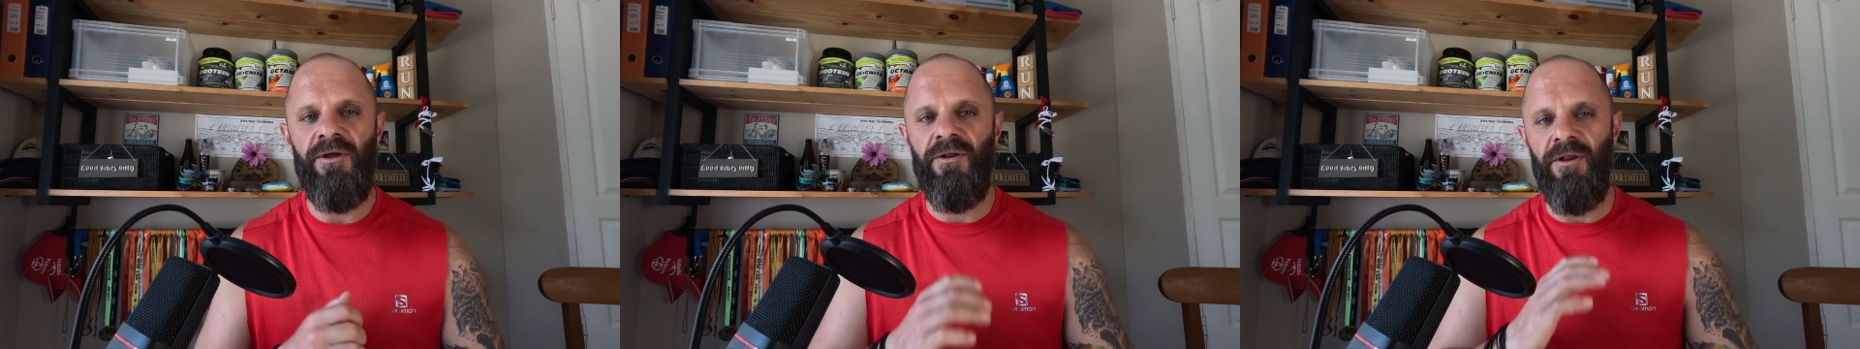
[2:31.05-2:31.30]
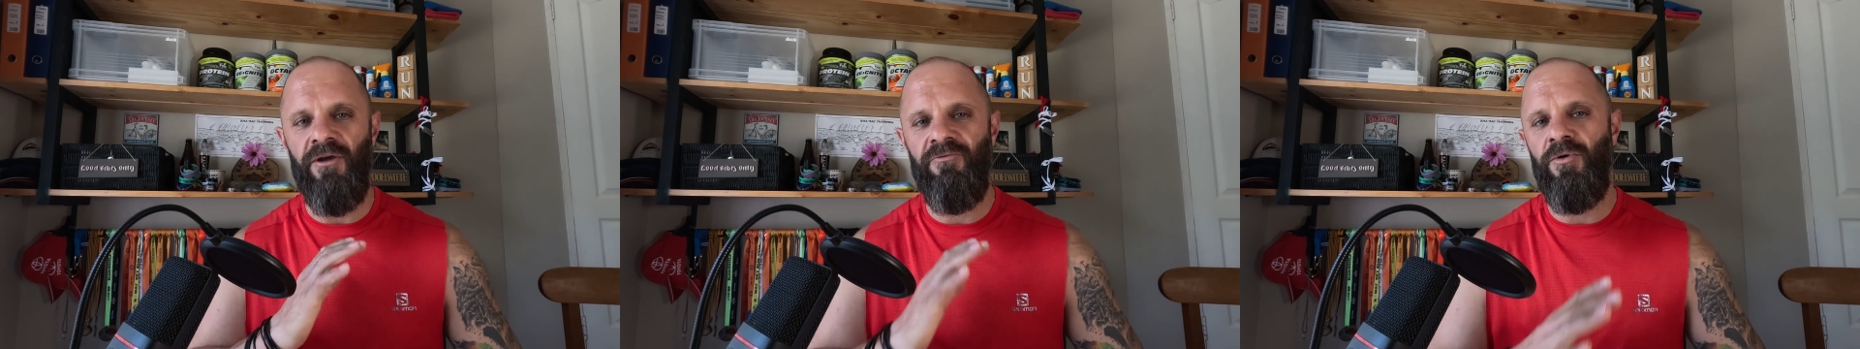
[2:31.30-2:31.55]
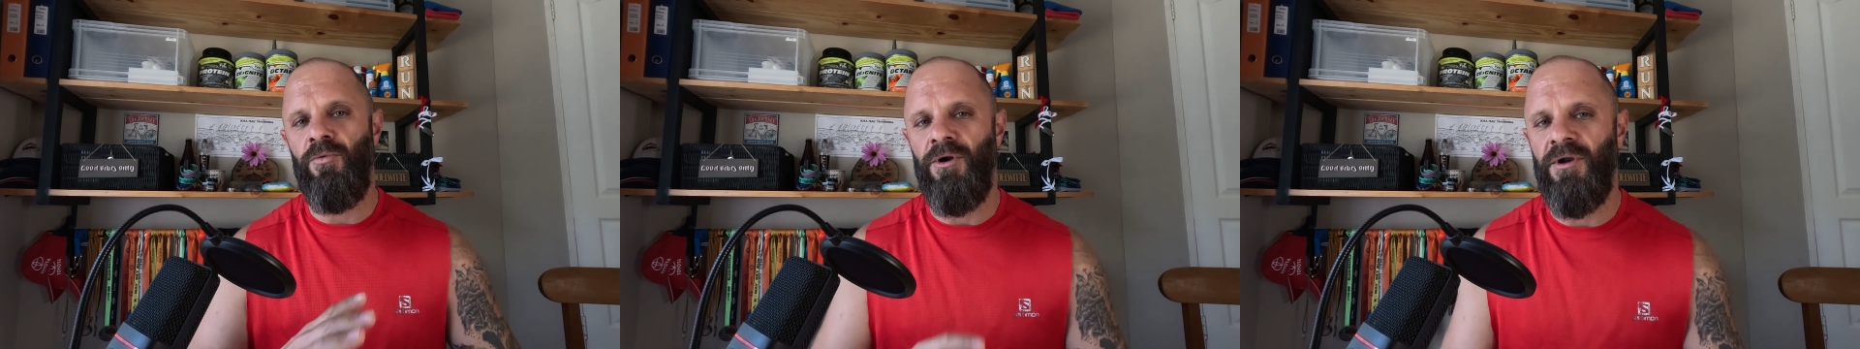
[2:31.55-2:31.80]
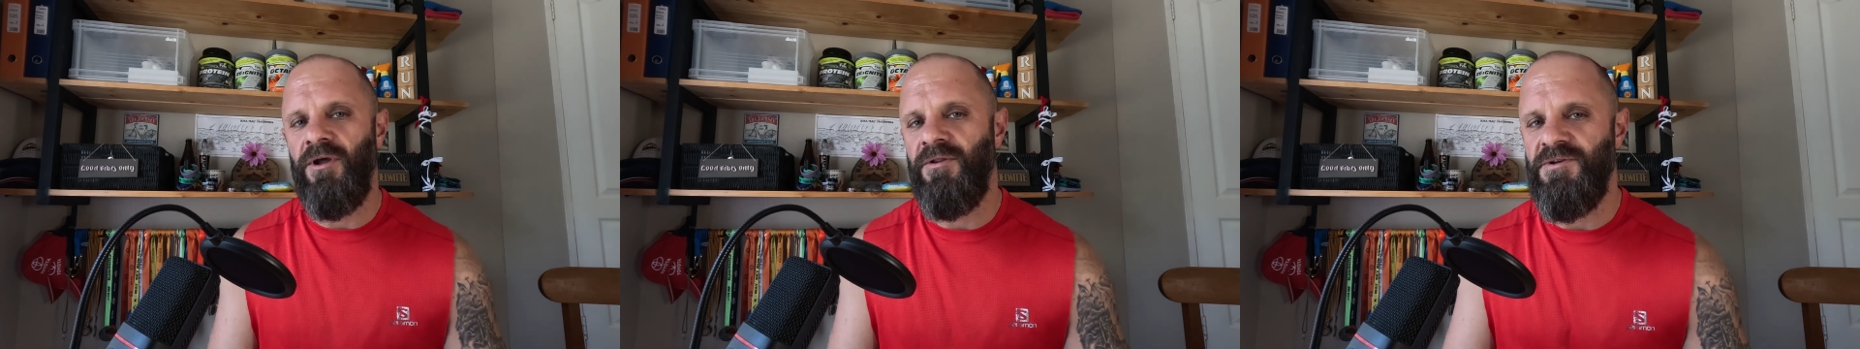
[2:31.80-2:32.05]
and
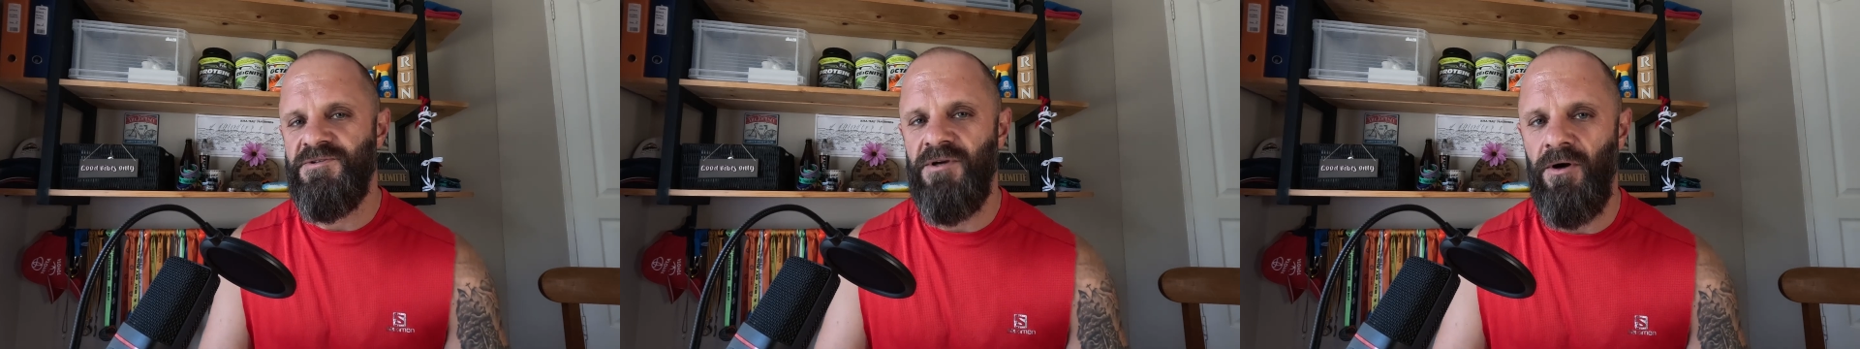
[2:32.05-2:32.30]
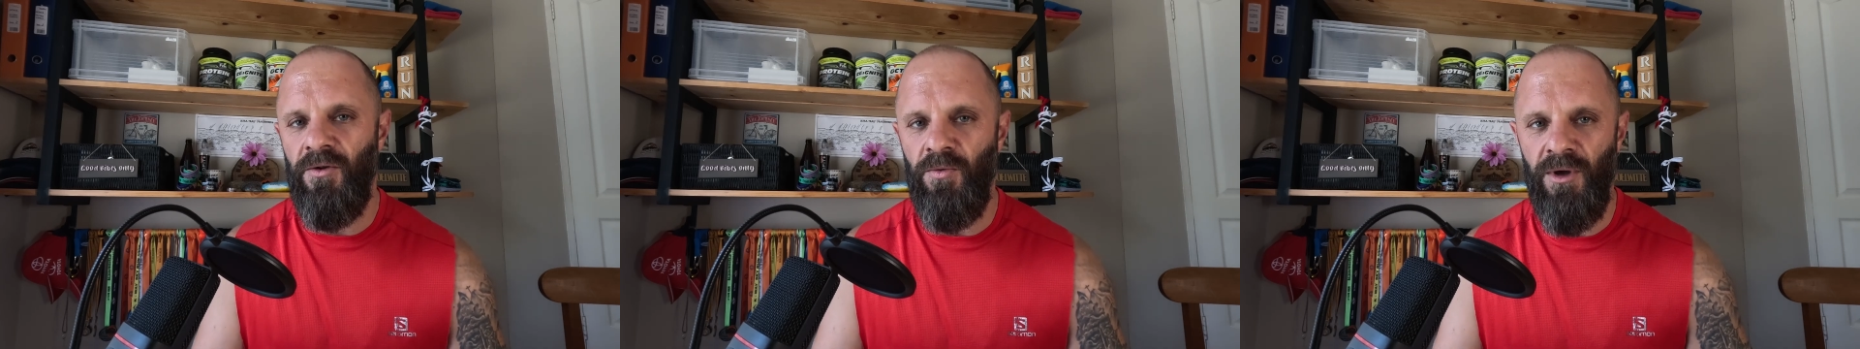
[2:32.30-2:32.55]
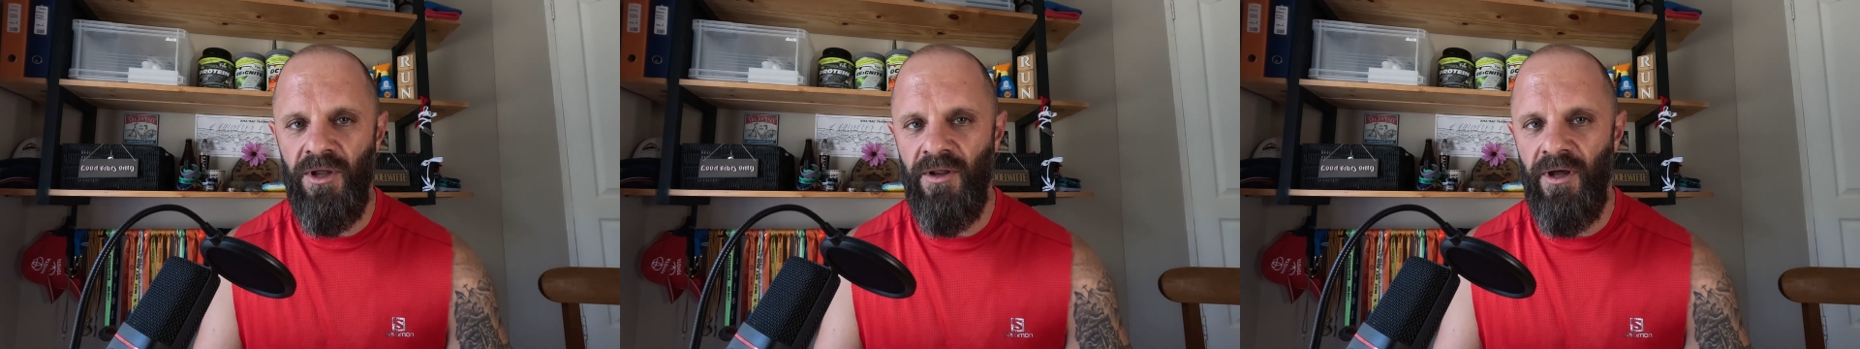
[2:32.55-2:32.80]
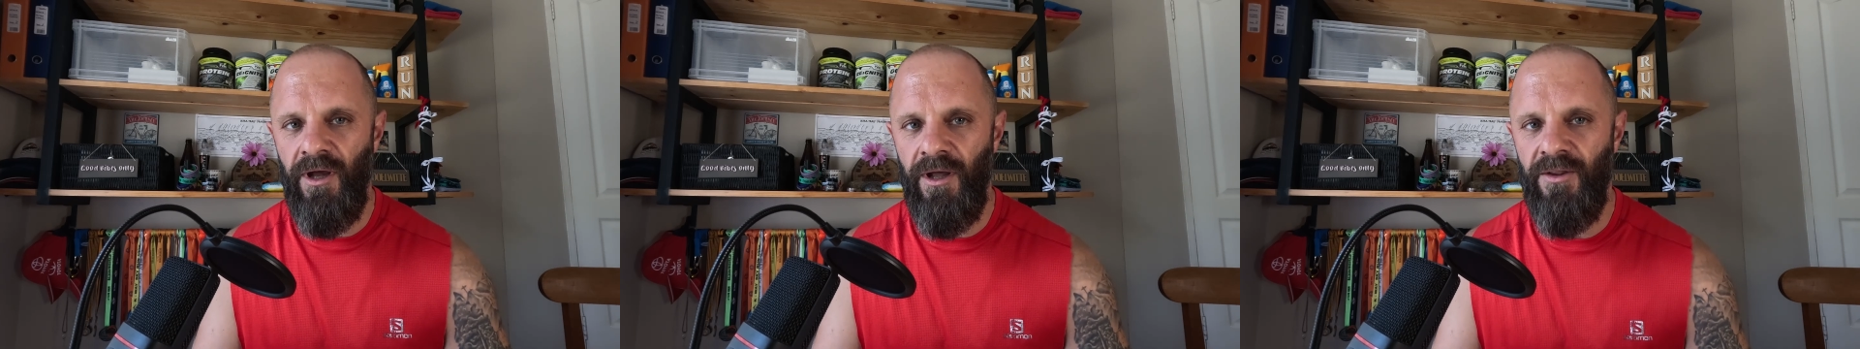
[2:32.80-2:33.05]
everyone can decide where
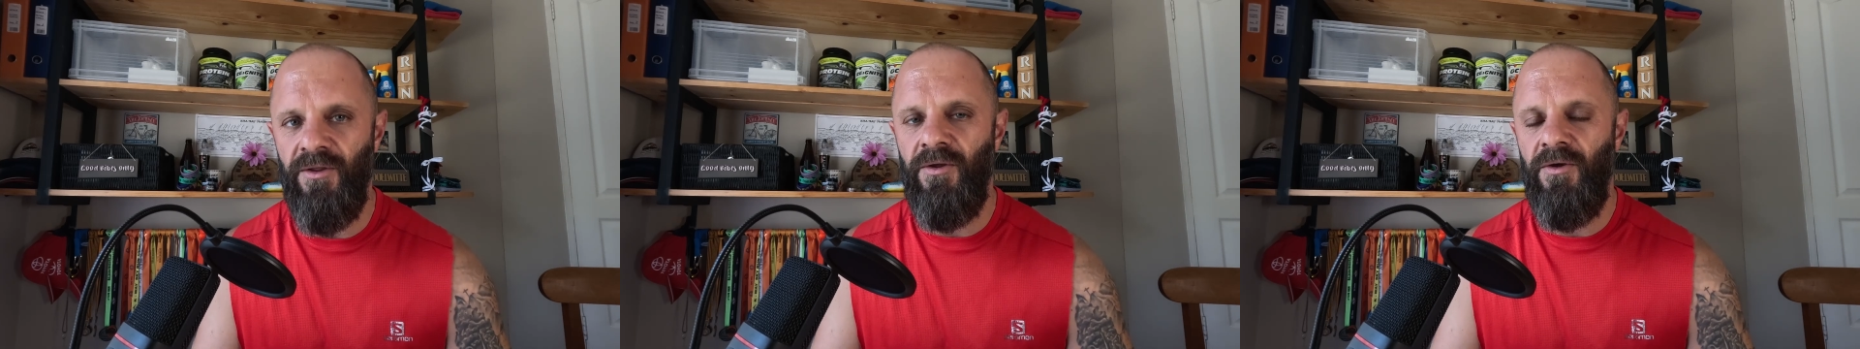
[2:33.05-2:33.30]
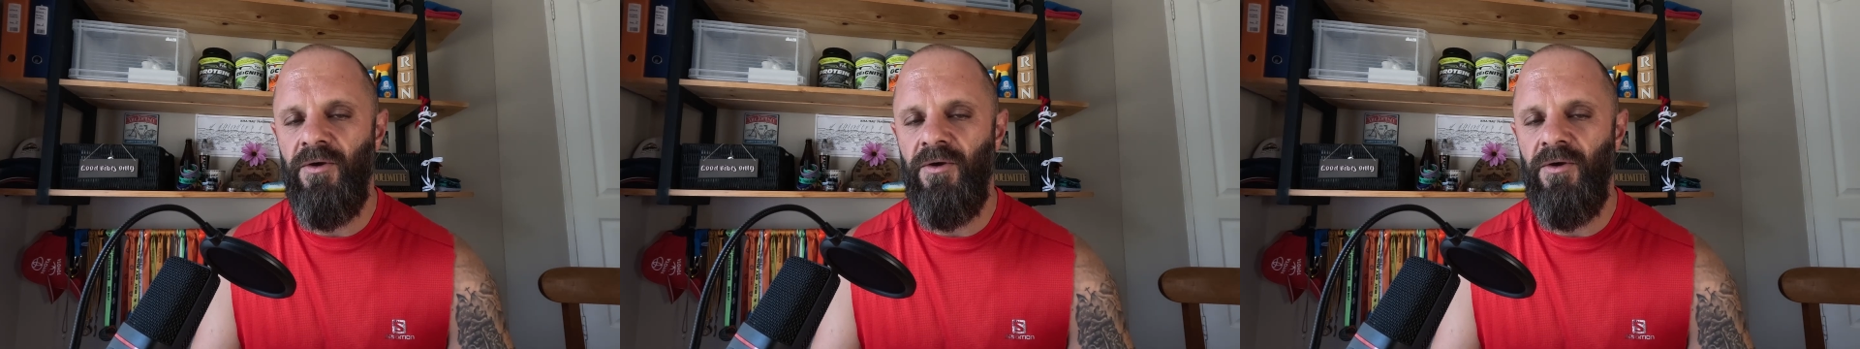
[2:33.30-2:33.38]
they're at